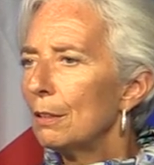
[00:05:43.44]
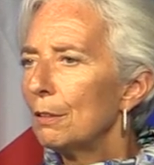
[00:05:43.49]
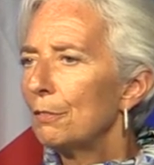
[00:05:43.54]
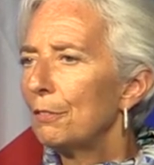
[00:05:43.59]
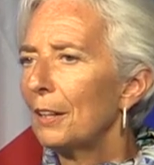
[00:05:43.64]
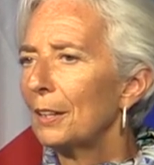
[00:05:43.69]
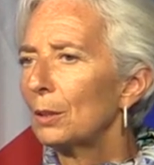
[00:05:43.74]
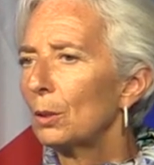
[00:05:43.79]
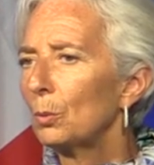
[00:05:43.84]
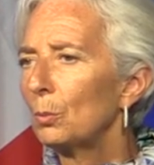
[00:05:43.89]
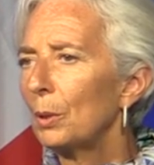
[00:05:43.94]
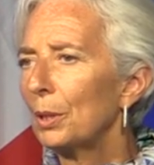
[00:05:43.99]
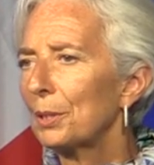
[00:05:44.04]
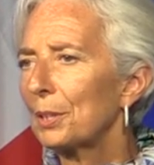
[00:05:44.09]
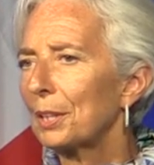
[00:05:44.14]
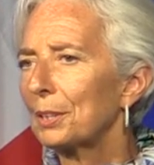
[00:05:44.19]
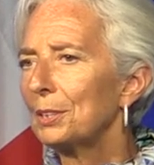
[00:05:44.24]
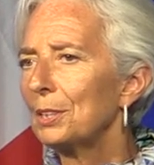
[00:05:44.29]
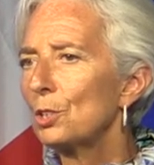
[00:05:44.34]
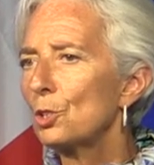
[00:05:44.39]
Final one
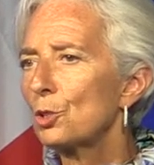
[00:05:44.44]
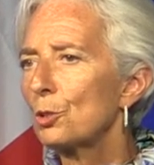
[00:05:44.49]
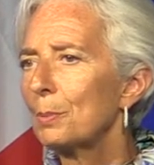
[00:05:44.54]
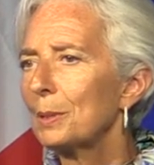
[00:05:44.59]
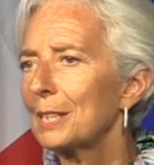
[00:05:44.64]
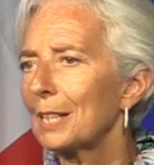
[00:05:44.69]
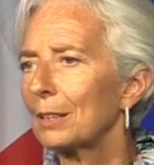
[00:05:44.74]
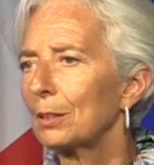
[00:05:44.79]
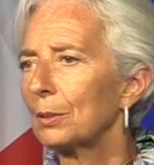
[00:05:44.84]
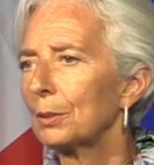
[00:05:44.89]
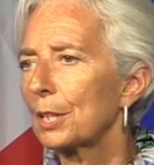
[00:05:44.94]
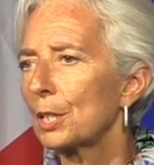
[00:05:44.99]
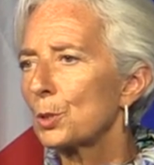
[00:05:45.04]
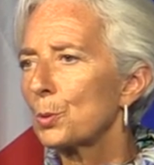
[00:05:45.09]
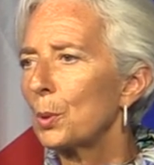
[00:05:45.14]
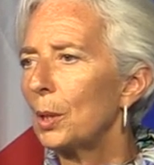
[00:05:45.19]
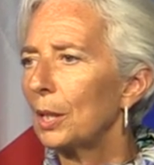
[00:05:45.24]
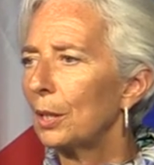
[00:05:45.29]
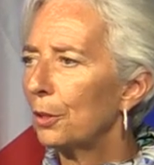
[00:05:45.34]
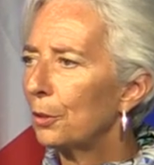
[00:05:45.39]
that needs to be tackled as
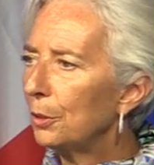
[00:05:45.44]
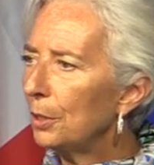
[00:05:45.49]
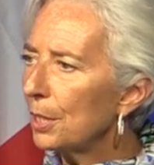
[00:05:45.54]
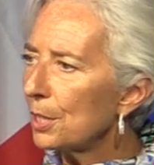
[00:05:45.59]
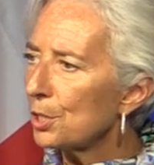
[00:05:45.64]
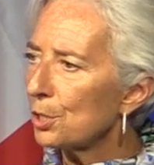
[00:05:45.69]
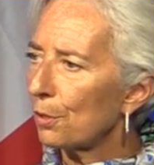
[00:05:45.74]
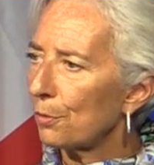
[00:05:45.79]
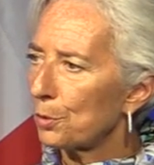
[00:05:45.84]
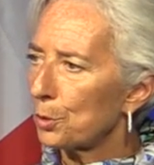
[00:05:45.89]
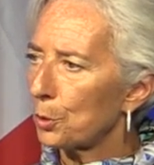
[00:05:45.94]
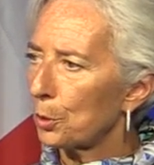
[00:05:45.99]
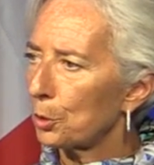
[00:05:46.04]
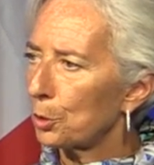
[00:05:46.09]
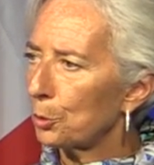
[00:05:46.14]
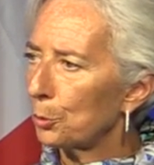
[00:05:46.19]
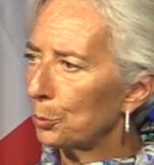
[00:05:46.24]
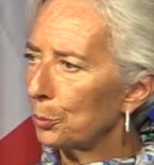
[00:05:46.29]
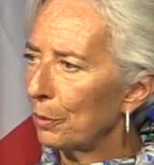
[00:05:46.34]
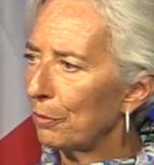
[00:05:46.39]
well, the list of
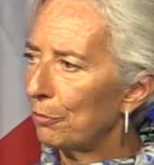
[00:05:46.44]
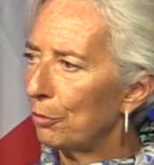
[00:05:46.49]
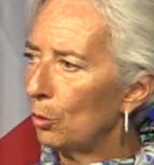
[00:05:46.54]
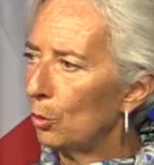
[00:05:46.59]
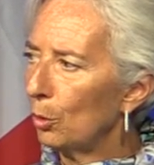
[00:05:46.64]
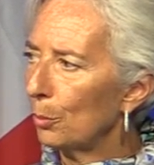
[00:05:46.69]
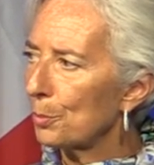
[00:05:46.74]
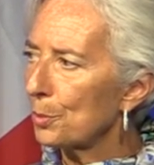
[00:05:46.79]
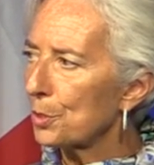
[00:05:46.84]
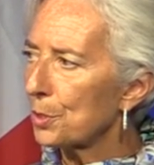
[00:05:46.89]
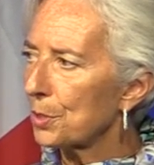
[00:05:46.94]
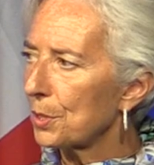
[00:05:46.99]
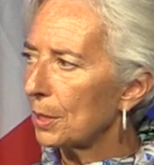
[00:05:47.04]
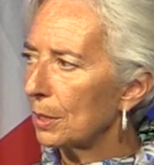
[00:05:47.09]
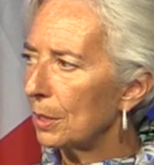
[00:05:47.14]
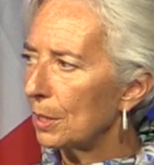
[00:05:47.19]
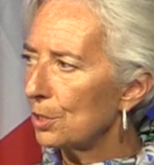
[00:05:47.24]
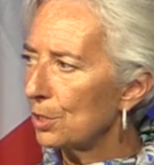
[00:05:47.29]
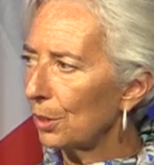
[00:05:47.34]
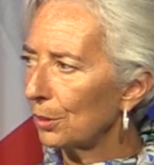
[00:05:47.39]
structural reforms
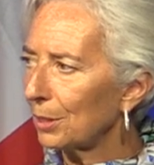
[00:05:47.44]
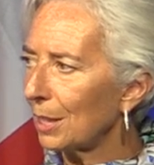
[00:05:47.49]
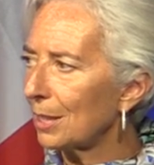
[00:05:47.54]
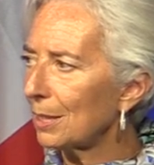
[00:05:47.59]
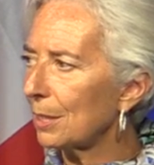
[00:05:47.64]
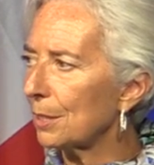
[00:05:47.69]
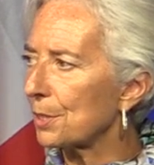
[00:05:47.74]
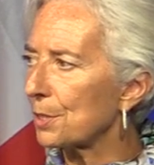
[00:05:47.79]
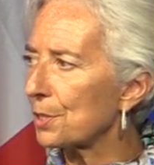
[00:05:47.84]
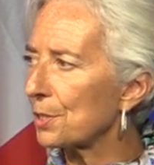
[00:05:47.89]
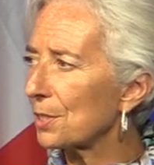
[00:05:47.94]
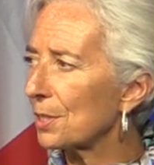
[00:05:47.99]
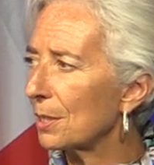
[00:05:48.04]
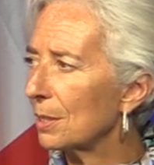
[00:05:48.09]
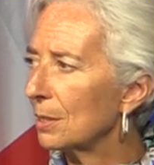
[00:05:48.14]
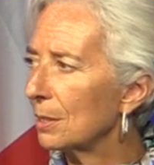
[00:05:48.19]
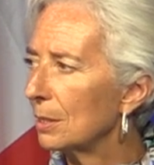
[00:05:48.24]
is not endless,